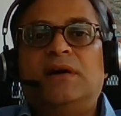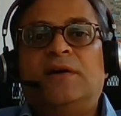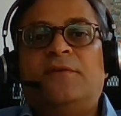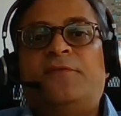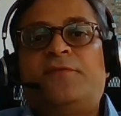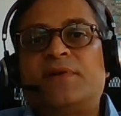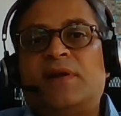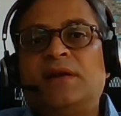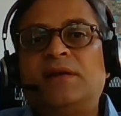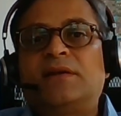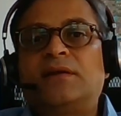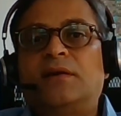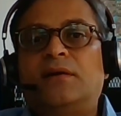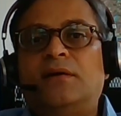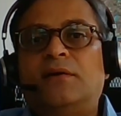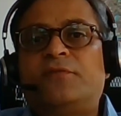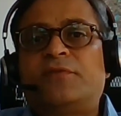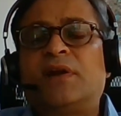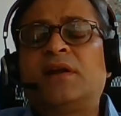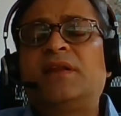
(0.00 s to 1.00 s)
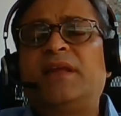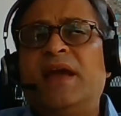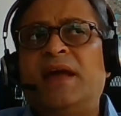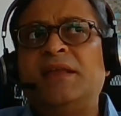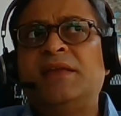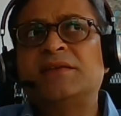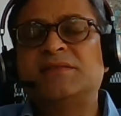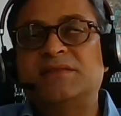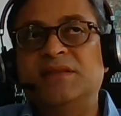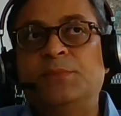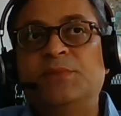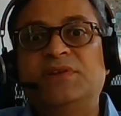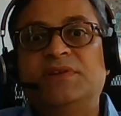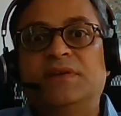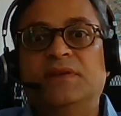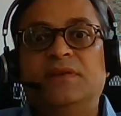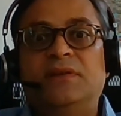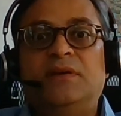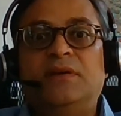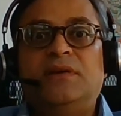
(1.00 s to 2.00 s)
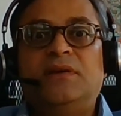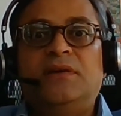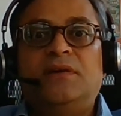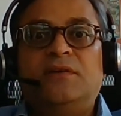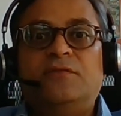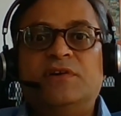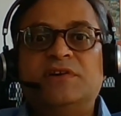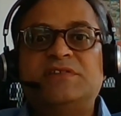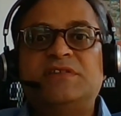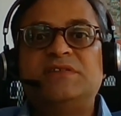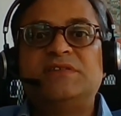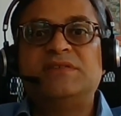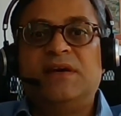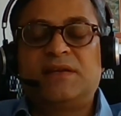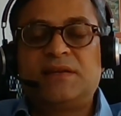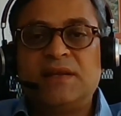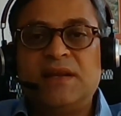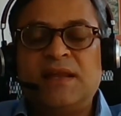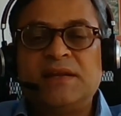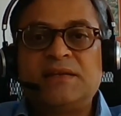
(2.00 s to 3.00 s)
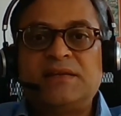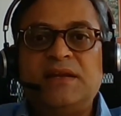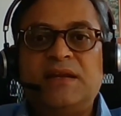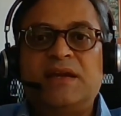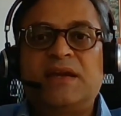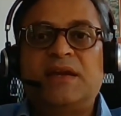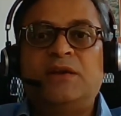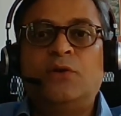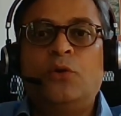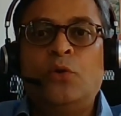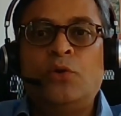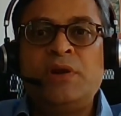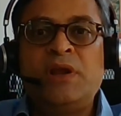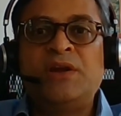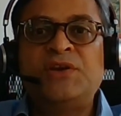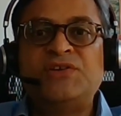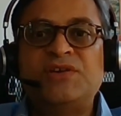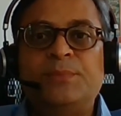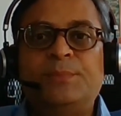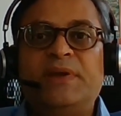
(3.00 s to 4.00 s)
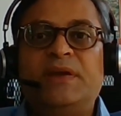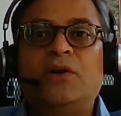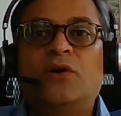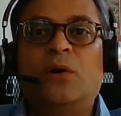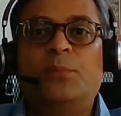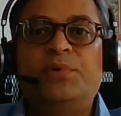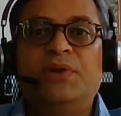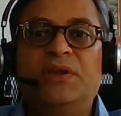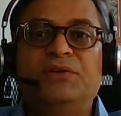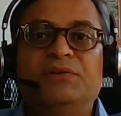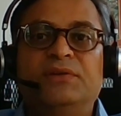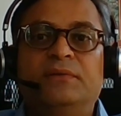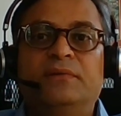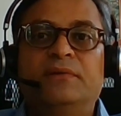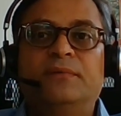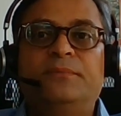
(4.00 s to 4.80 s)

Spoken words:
Front Carriers Limited versus Atlantic and Orient Shipping Corporation.